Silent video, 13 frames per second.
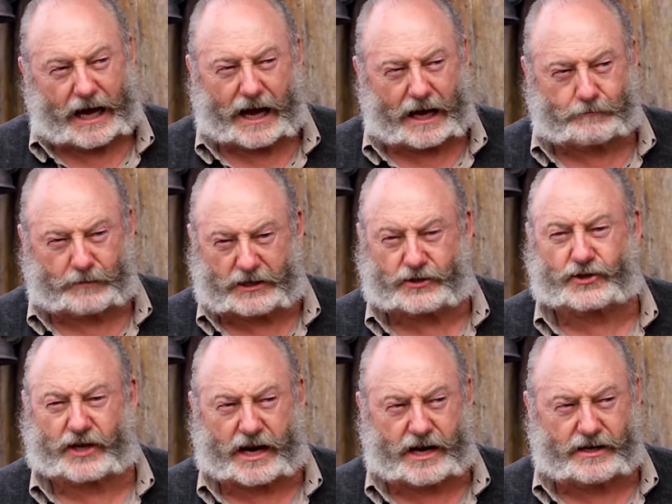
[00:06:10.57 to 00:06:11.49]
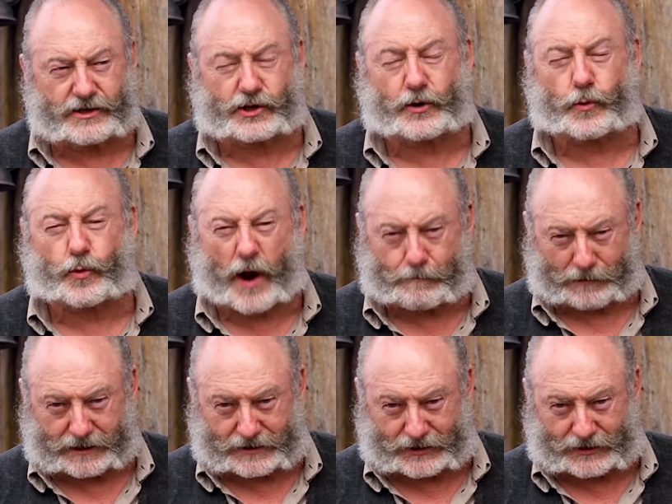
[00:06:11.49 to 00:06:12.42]
and be scared
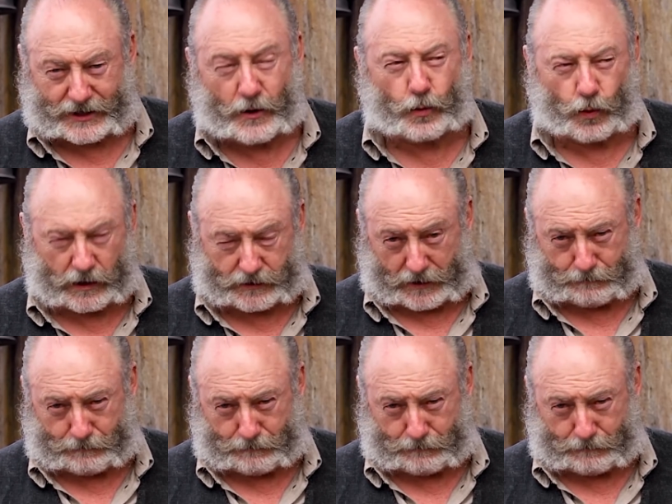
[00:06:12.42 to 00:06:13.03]
crapless with